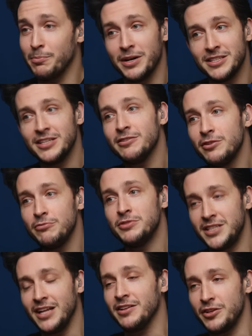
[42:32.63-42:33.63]
But until you
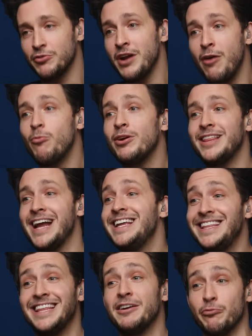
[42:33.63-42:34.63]
sell it, you're not worth
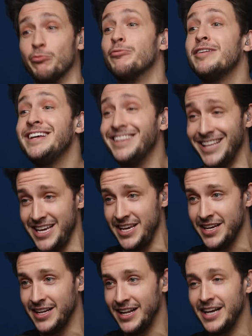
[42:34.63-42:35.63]
anything really